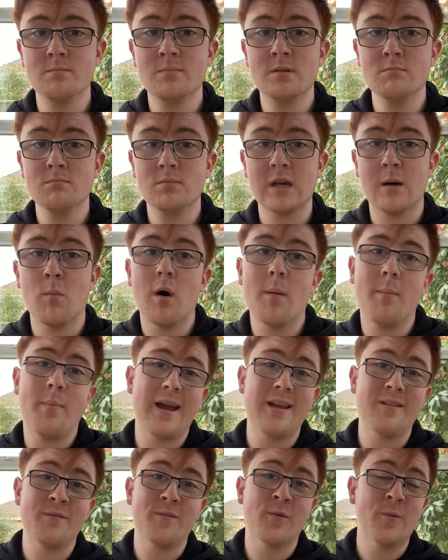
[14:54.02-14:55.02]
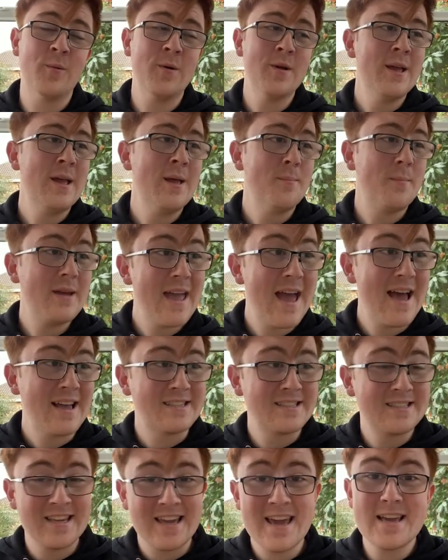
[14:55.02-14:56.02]
somewhat painful. But
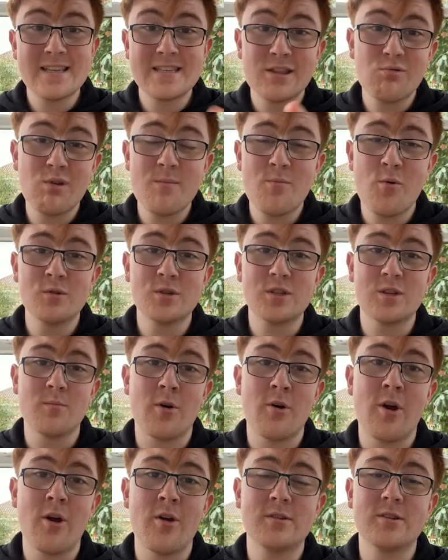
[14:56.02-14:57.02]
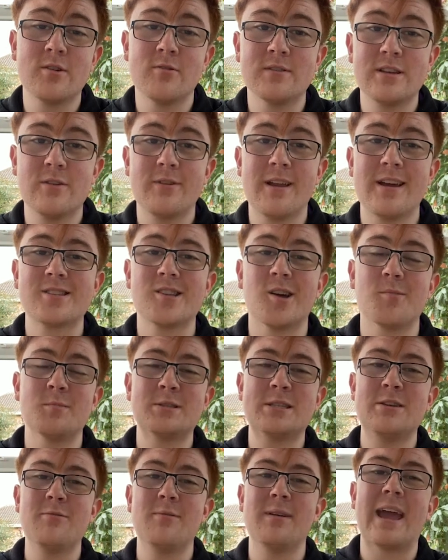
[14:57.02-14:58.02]
yes, here's the 3 points tomorrow. So until next time, we'll
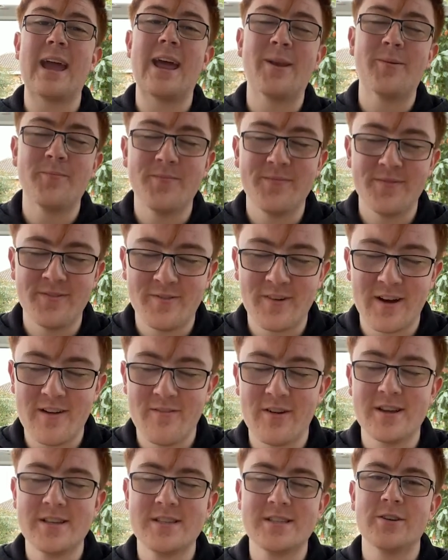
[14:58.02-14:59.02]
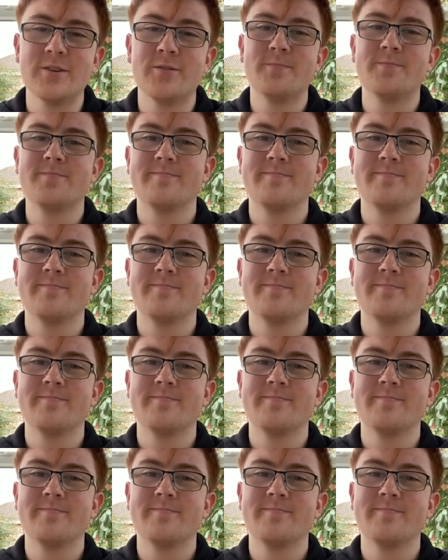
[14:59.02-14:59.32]
see you again very, very soon.